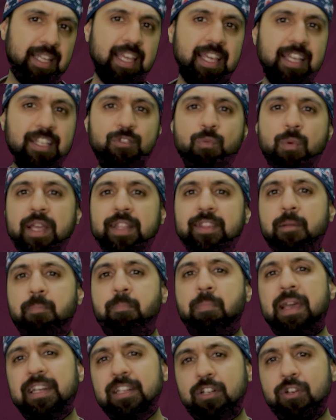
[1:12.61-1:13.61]
is when the
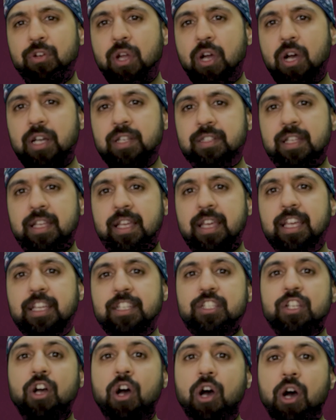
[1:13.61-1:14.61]
pancreas
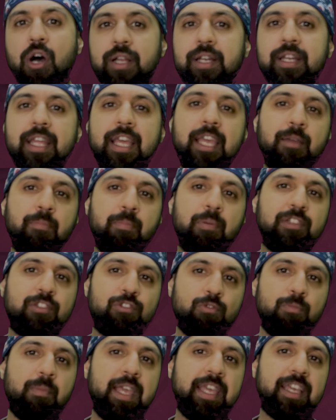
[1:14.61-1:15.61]
is unable
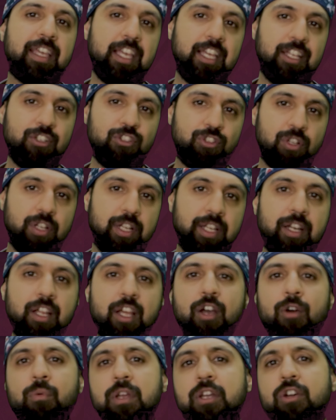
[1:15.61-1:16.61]
to make insulin.
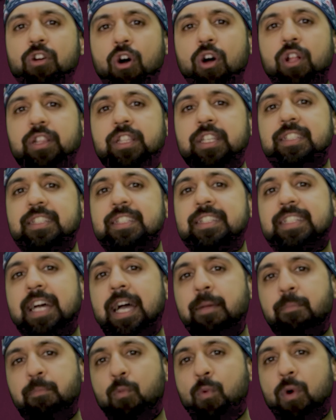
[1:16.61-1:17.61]
We call this
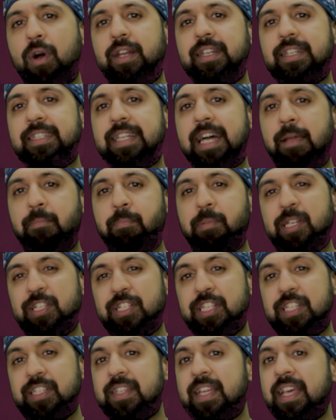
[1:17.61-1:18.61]
type 1
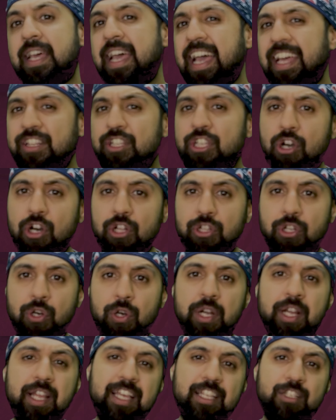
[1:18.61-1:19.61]
diabetes. And the
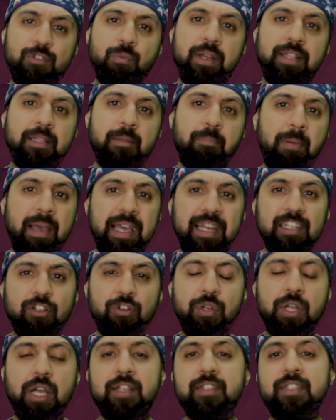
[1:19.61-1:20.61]
other is when the
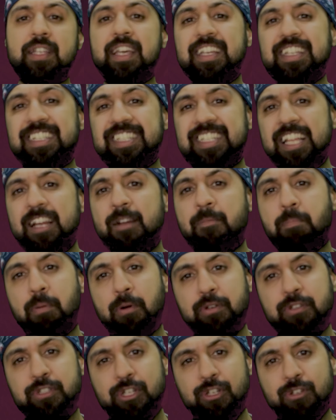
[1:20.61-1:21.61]
pancreas still
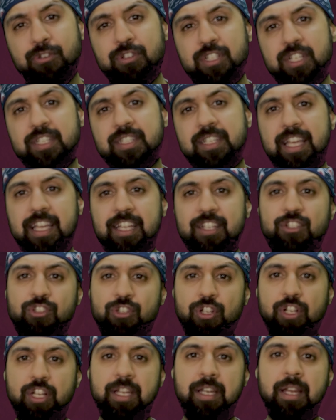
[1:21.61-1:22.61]
produces
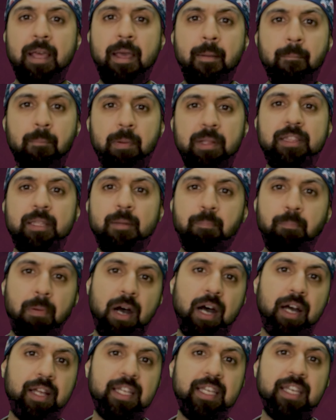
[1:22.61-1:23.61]
insulin, but the
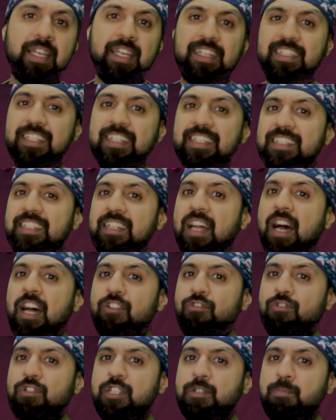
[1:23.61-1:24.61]
body does
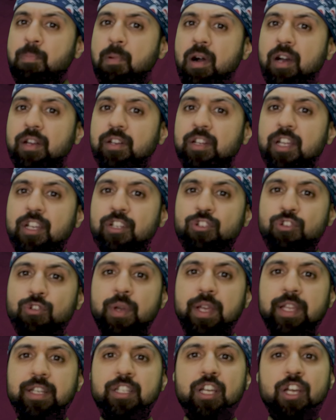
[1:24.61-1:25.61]
not respond to
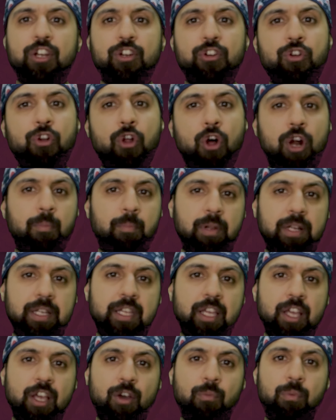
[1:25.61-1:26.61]
it
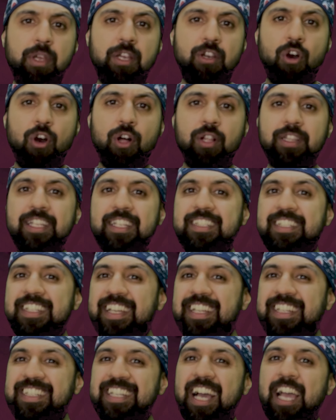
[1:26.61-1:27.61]
normally. We call this
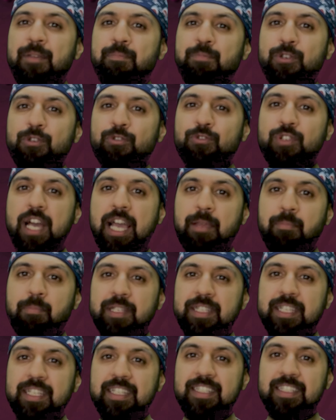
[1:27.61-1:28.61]
type 2
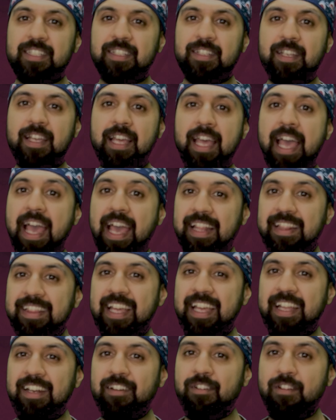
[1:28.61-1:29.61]
diabetes. And
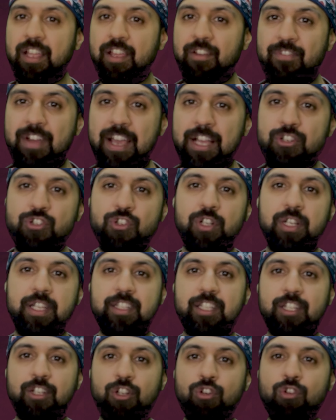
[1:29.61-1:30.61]
then eventually
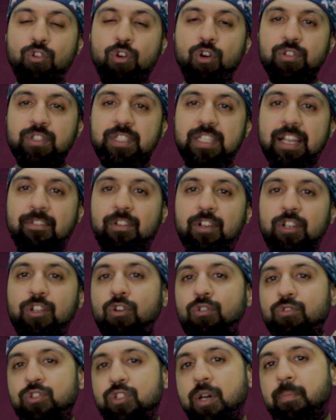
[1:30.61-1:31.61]
the glucose level
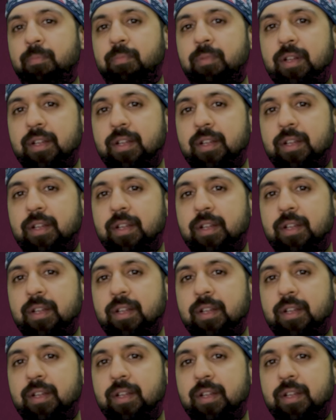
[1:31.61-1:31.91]
goes up.